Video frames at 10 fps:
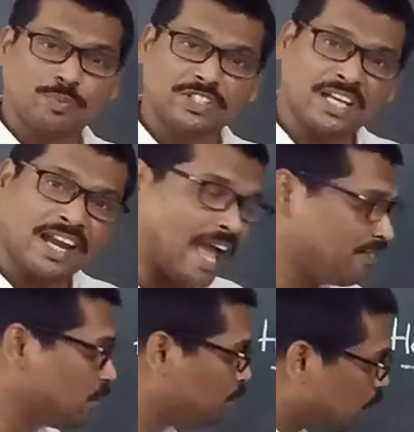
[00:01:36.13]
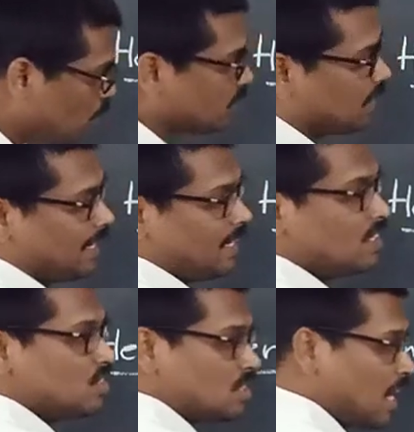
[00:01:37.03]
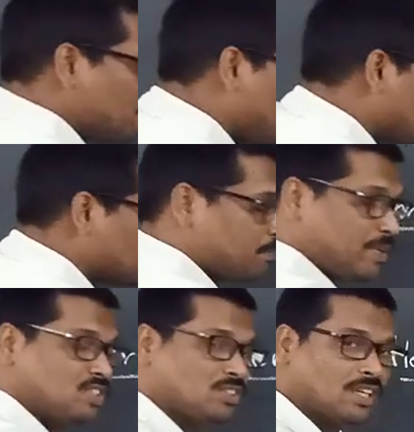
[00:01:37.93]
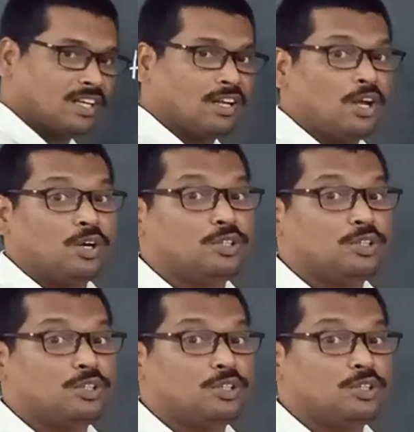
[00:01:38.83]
which are having both the stamen and the pistil